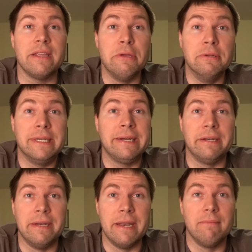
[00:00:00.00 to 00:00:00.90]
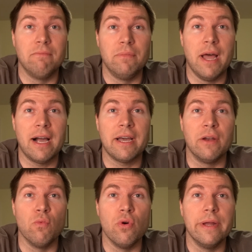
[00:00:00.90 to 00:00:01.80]
use that. Knock
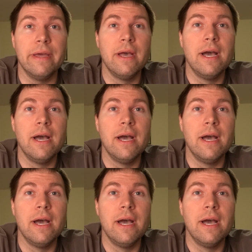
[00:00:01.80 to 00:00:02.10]
on wood.